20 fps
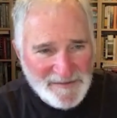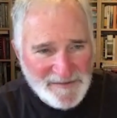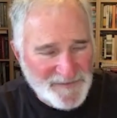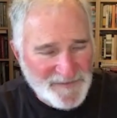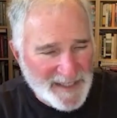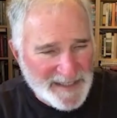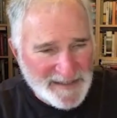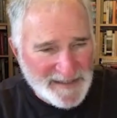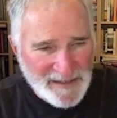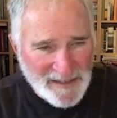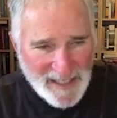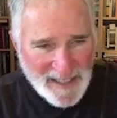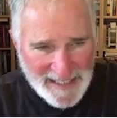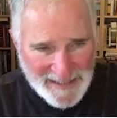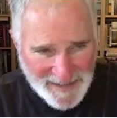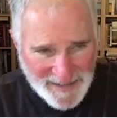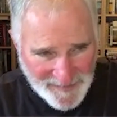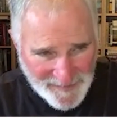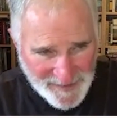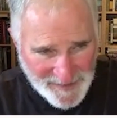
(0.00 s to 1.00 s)
find
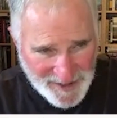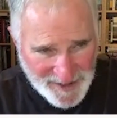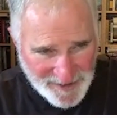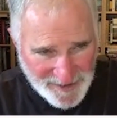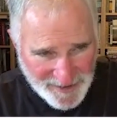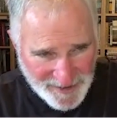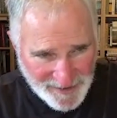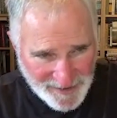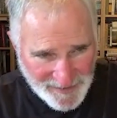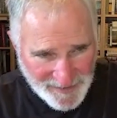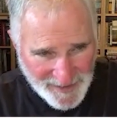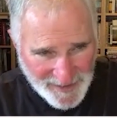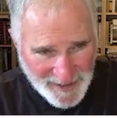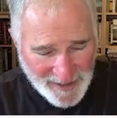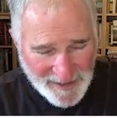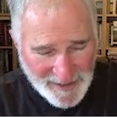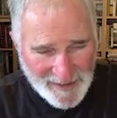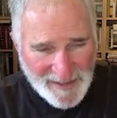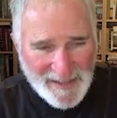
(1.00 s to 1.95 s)
lots of material there.